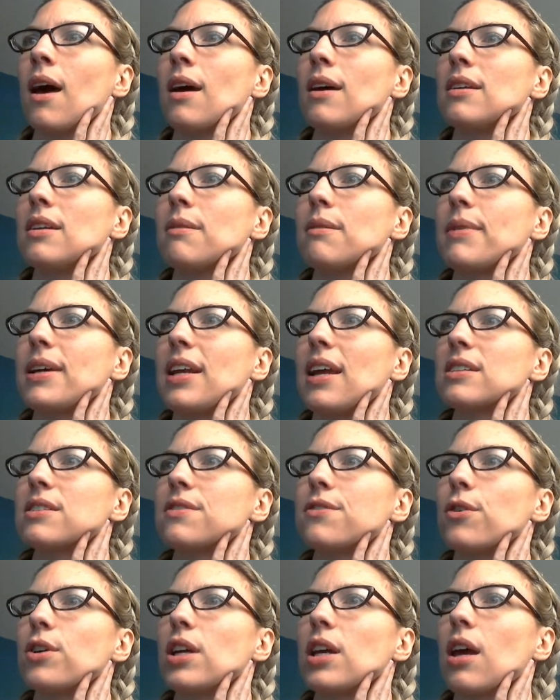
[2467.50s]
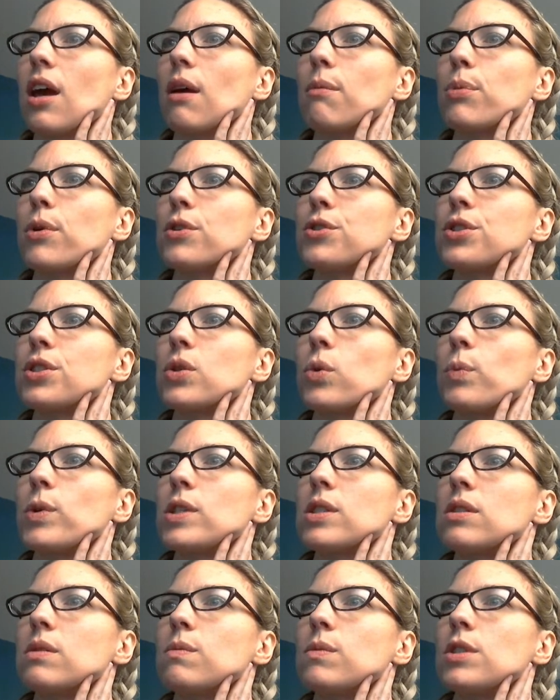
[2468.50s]
think my next 40k purchase will be
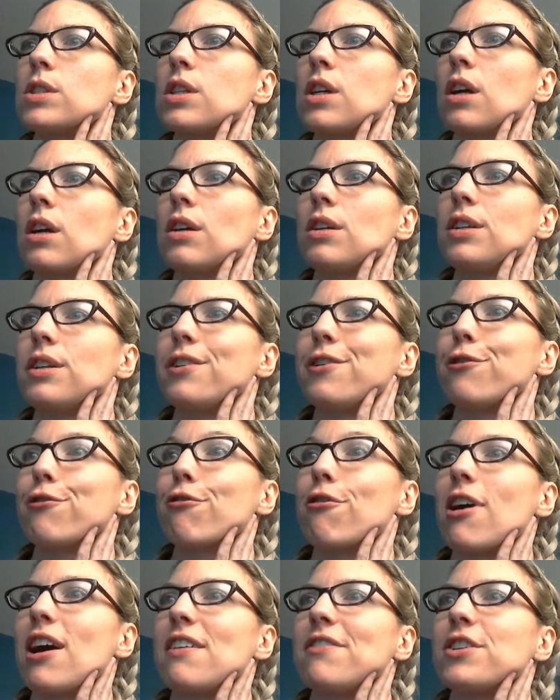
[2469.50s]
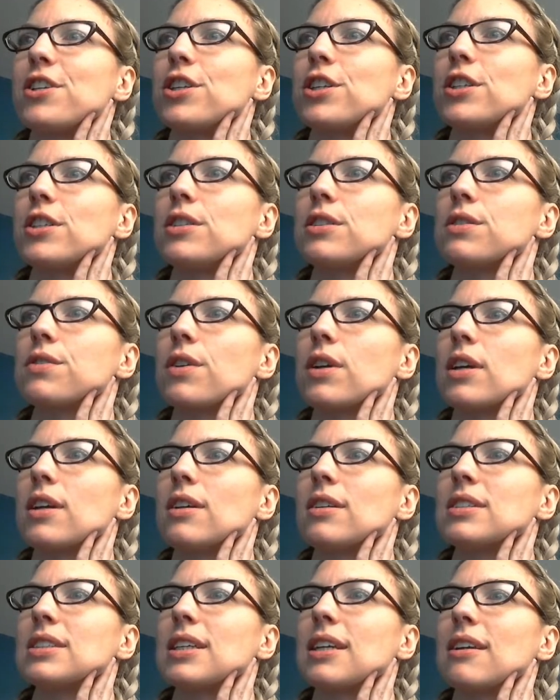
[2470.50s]
some Tyranid Raveners for
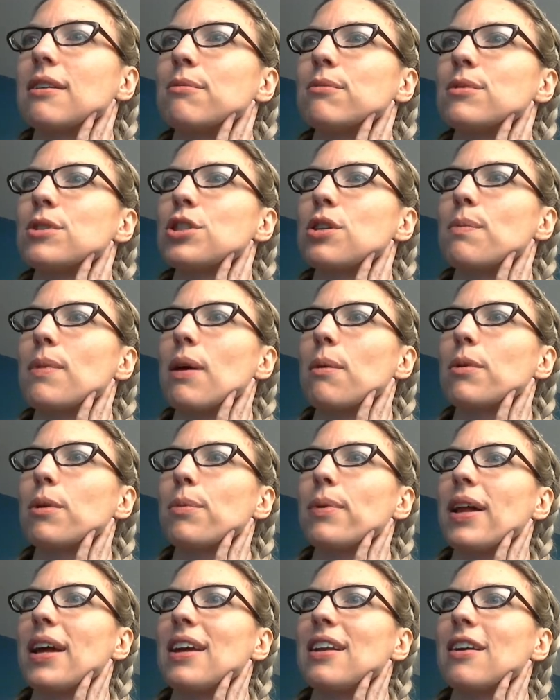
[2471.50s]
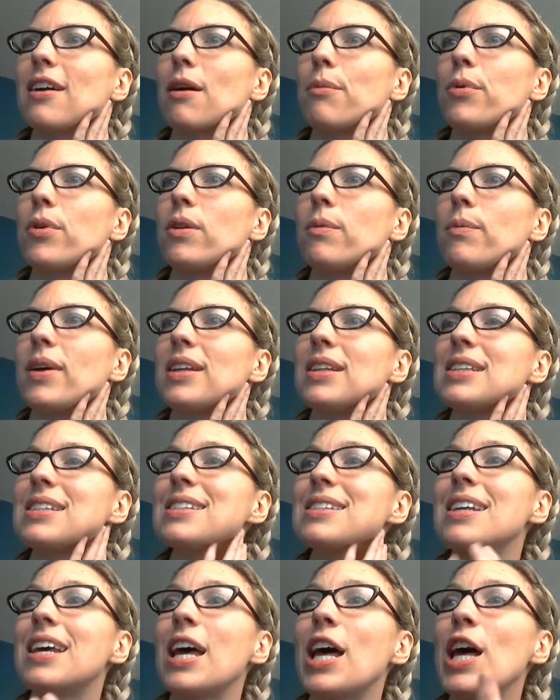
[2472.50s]
Kill Team. Should be able to play in a couple of months.
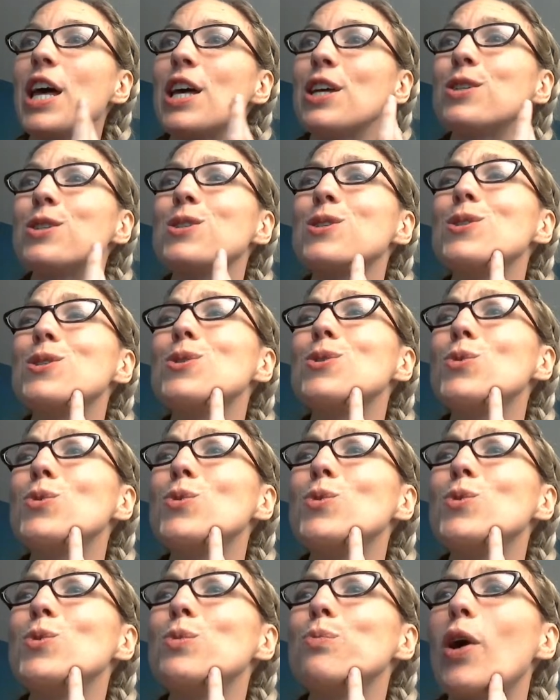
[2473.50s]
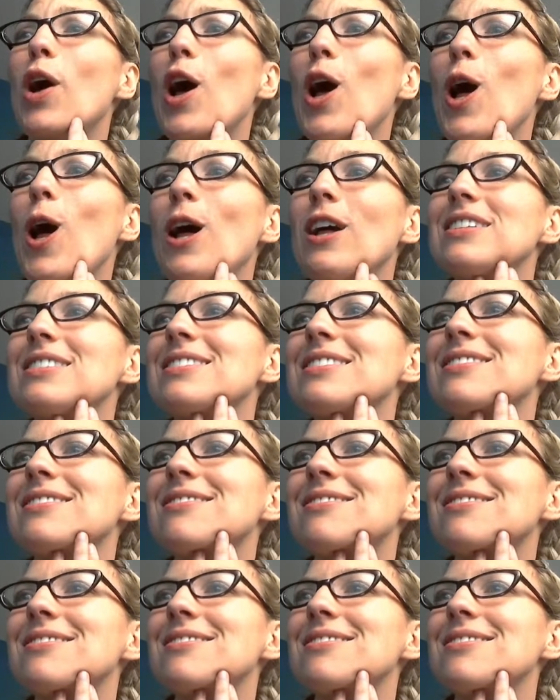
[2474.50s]
Soon, Paul.
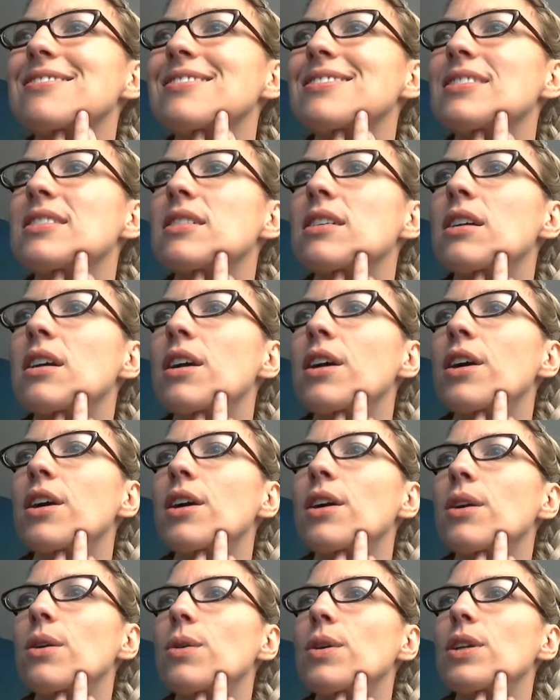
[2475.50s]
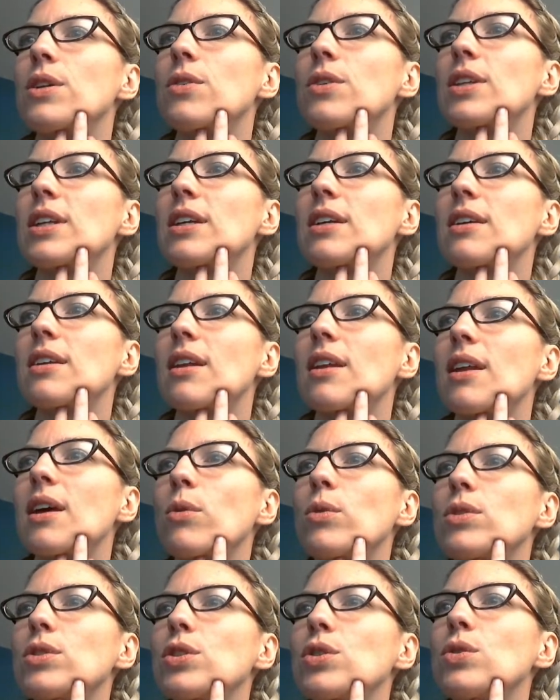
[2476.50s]
What do you think they
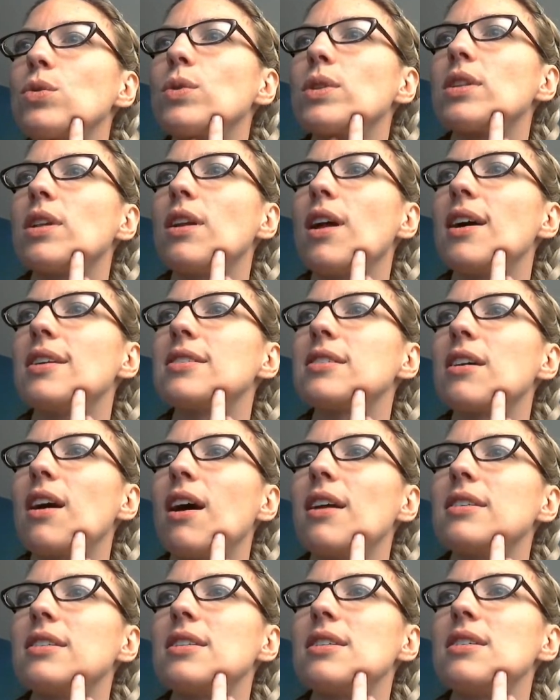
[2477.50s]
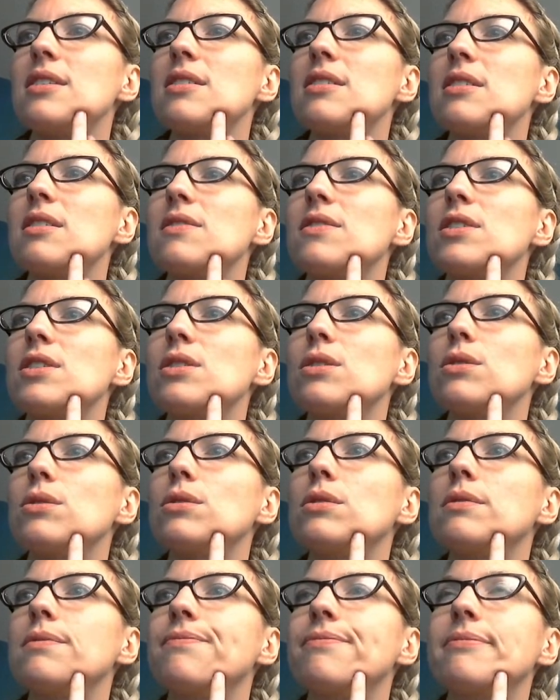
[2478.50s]
will do with the lost continent of
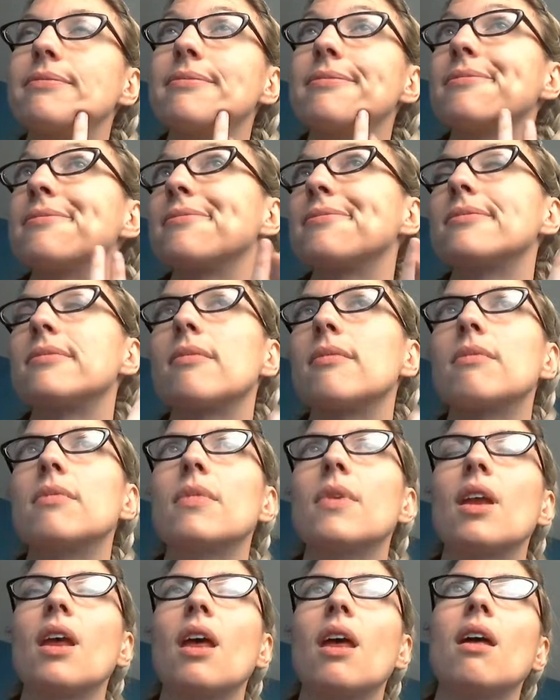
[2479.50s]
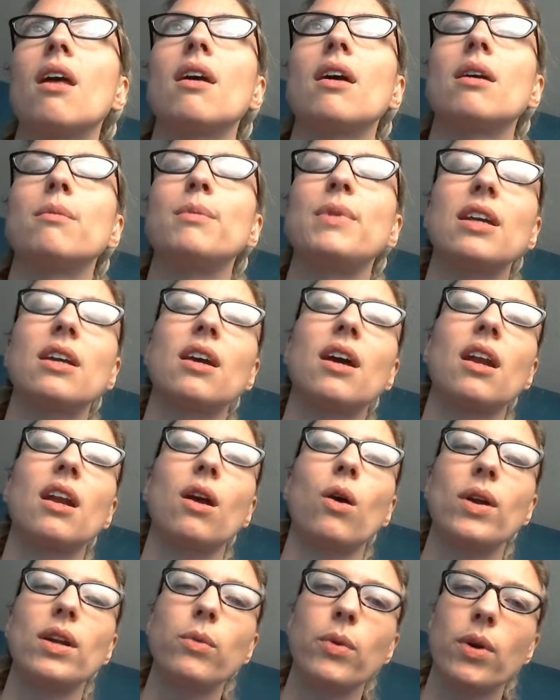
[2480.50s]
Zoo? I mean, they can kind
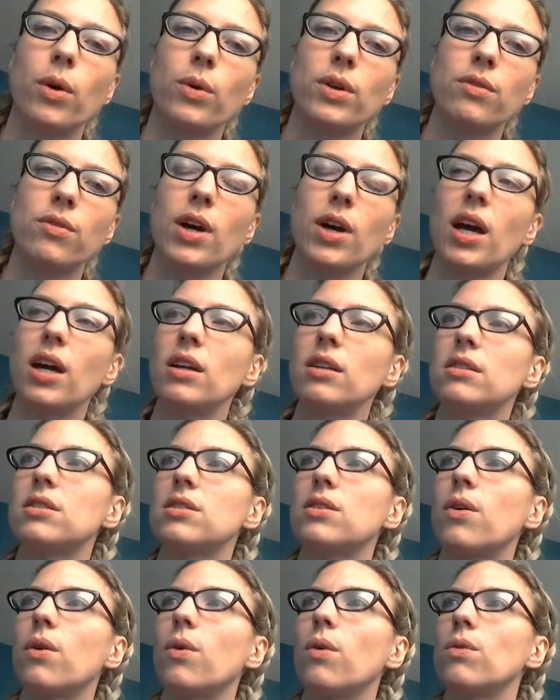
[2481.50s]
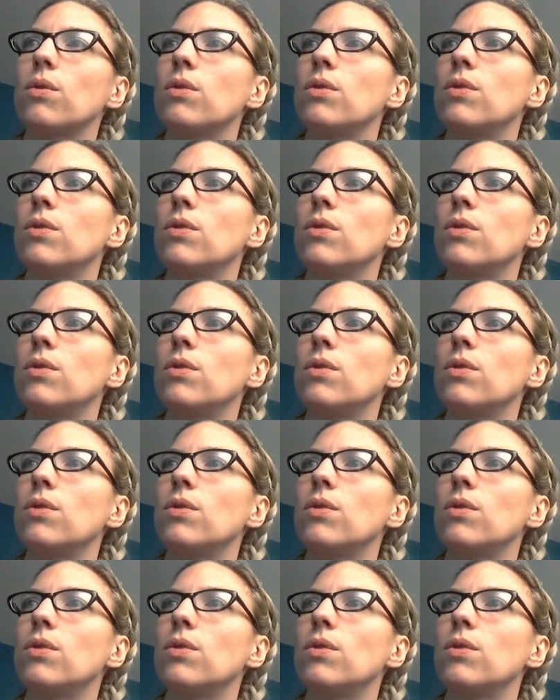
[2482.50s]
of go anywhere with it, right? So